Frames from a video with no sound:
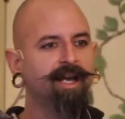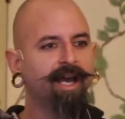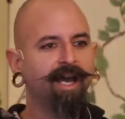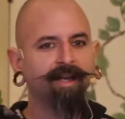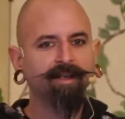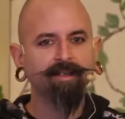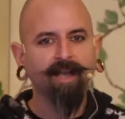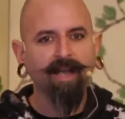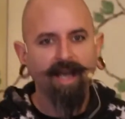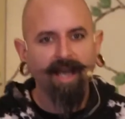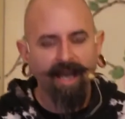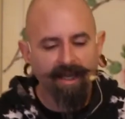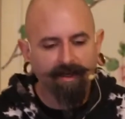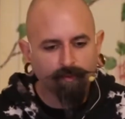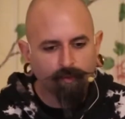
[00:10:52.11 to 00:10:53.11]

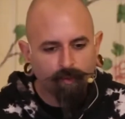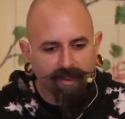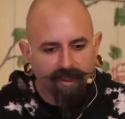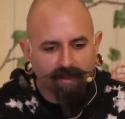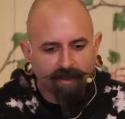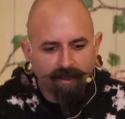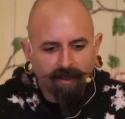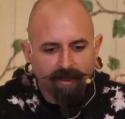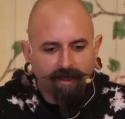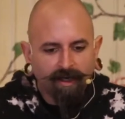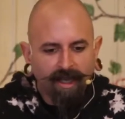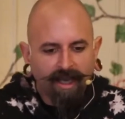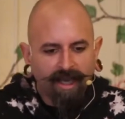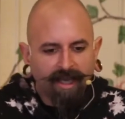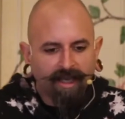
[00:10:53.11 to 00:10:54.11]
And we
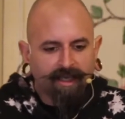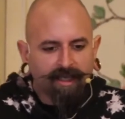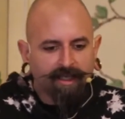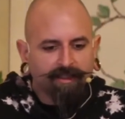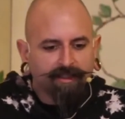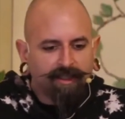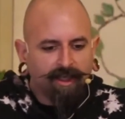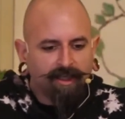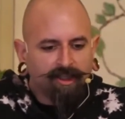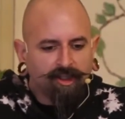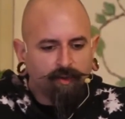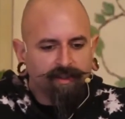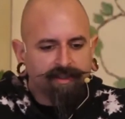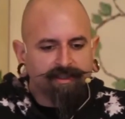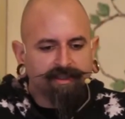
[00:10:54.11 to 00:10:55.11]
are
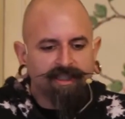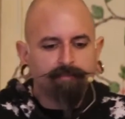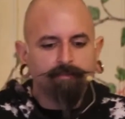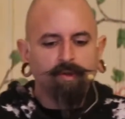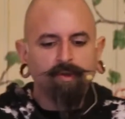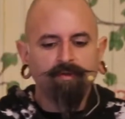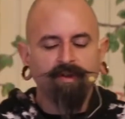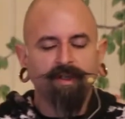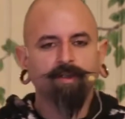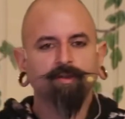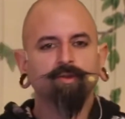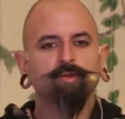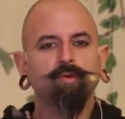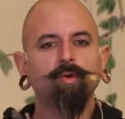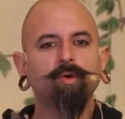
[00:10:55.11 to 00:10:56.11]
continuously moving
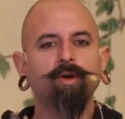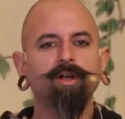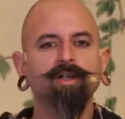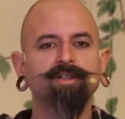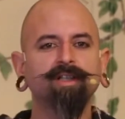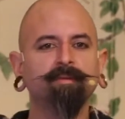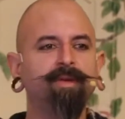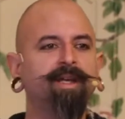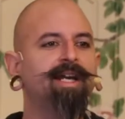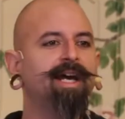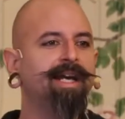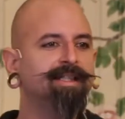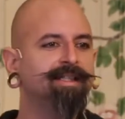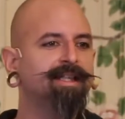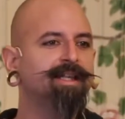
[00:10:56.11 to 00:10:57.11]
towards a big
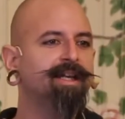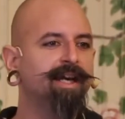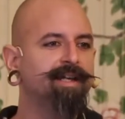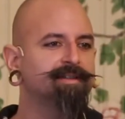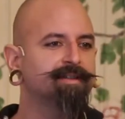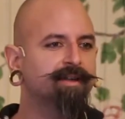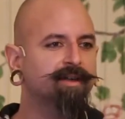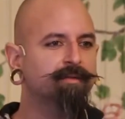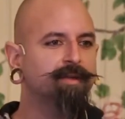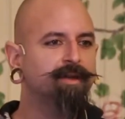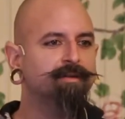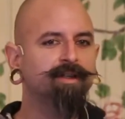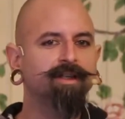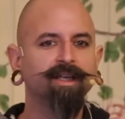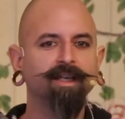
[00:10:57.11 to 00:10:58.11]
idea as a
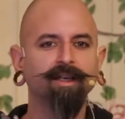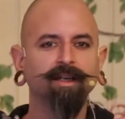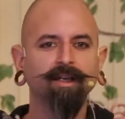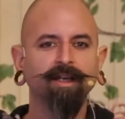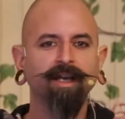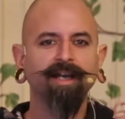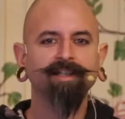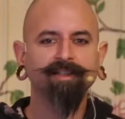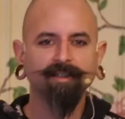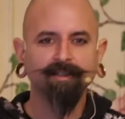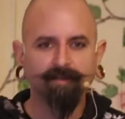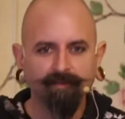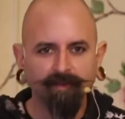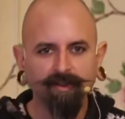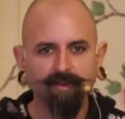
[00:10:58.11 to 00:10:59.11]
community, as
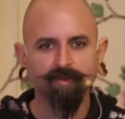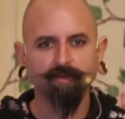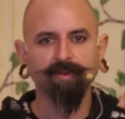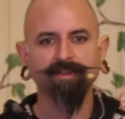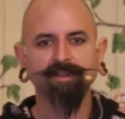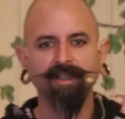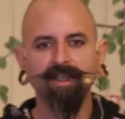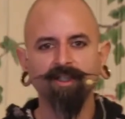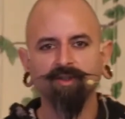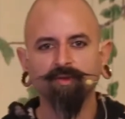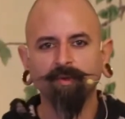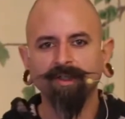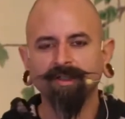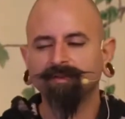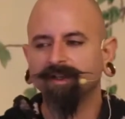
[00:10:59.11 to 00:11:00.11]
individuals. Each
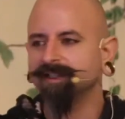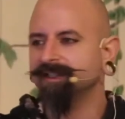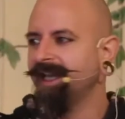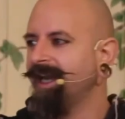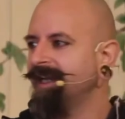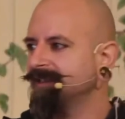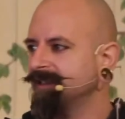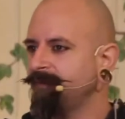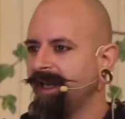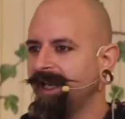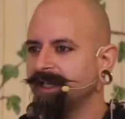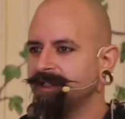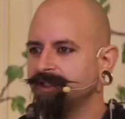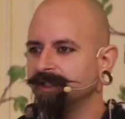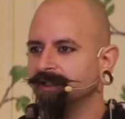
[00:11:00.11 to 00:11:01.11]
one of us has a
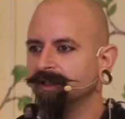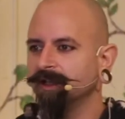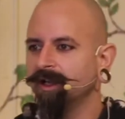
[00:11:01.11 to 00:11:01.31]
passion.